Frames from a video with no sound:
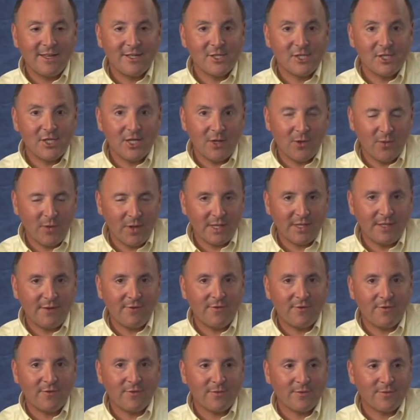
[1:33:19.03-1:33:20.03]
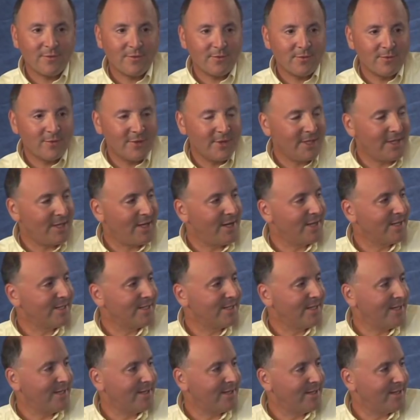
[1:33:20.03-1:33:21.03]
She quickly That's frightening.
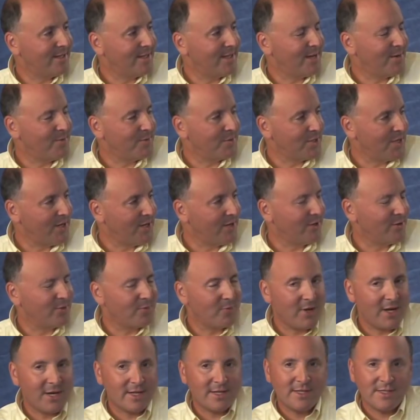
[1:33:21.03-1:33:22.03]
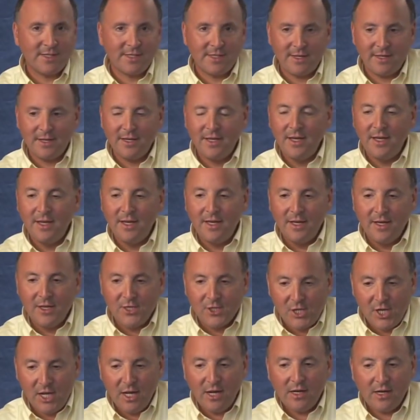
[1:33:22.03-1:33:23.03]
realized that uh, that was not a good practice. And
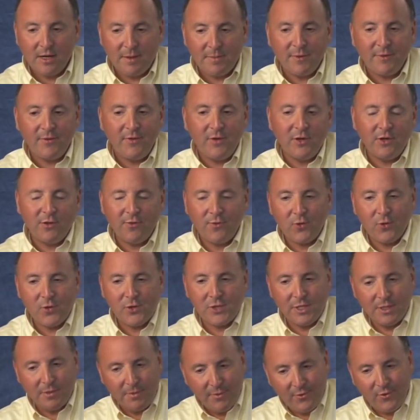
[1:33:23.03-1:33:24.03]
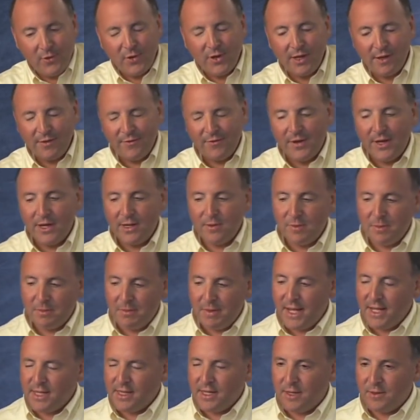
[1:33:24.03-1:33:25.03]
she hung up the phone, unfortunately, before I could find out what
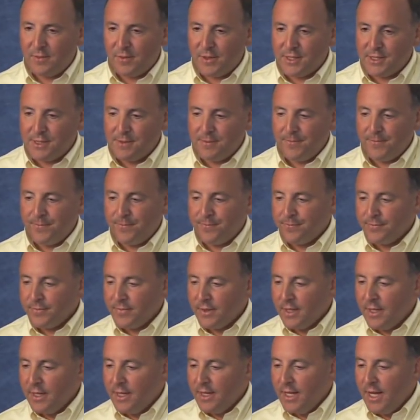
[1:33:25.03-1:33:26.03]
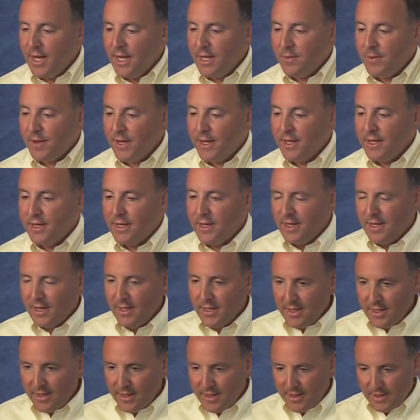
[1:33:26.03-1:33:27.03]
bank that was. Anyway,
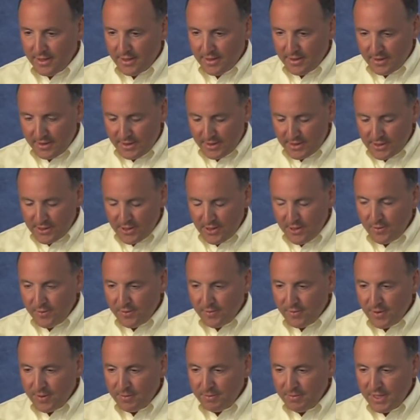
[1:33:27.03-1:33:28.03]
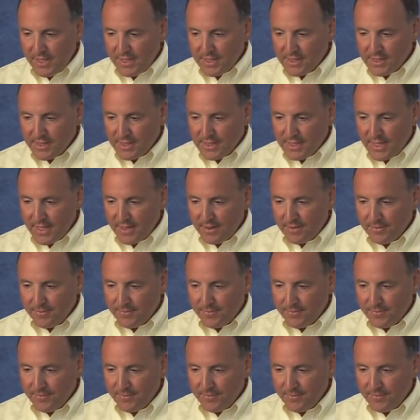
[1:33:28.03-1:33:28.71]
let's go and run PSExec.